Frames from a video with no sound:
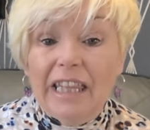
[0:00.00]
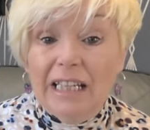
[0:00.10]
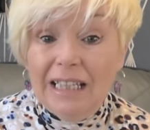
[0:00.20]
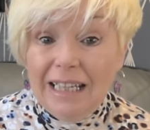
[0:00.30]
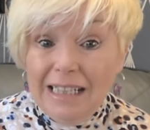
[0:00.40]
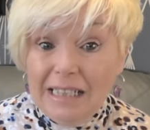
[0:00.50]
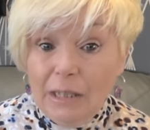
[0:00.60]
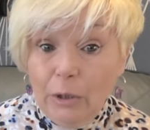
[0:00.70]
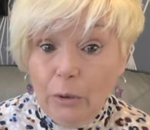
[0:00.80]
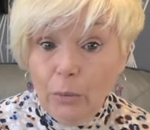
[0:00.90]
The lady
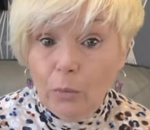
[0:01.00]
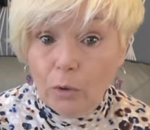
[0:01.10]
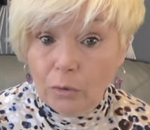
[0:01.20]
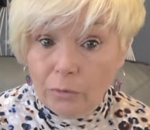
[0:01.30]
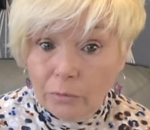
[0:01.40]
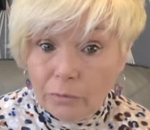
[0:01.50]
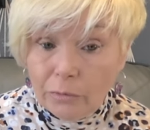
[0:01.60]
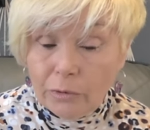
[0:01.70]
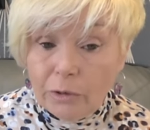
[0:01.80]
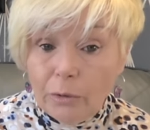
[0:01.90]
who won
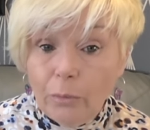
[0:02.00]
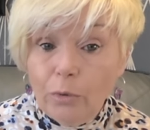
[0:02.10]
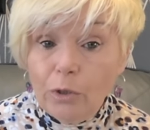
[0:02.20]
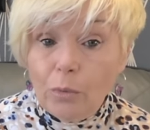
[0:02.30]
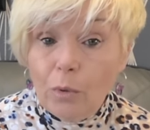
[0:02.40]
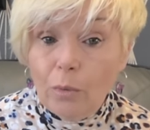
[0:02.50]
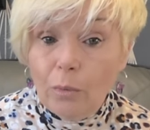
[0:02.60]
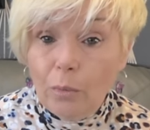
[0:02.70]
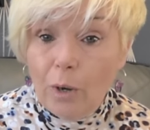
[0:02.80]
was,